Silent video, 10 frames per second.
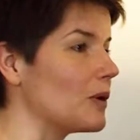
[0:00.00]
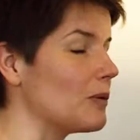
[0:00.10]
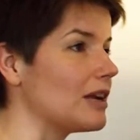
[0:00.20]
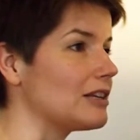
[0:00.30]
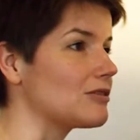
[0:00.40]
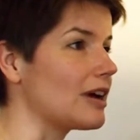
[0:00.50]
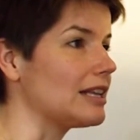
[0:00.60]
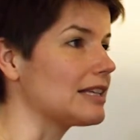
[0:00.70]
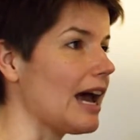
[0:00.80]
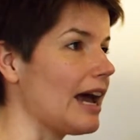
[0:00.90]
We went
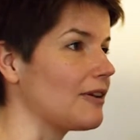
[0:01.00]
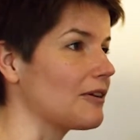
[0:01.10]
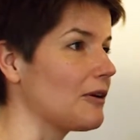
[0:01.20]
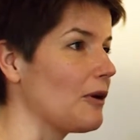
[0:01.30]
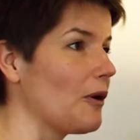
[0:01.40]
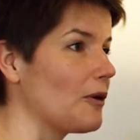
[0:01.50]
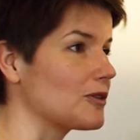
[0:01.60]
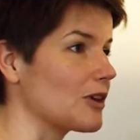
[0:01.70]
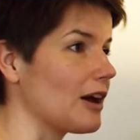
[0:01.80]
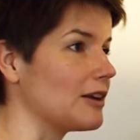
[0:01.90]
straight ahead,
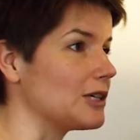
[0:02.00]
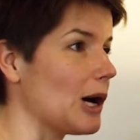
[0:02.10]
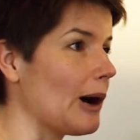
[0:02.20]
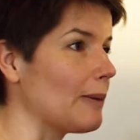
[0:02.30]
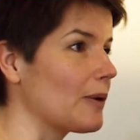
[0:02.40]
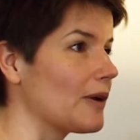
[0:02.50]
signed up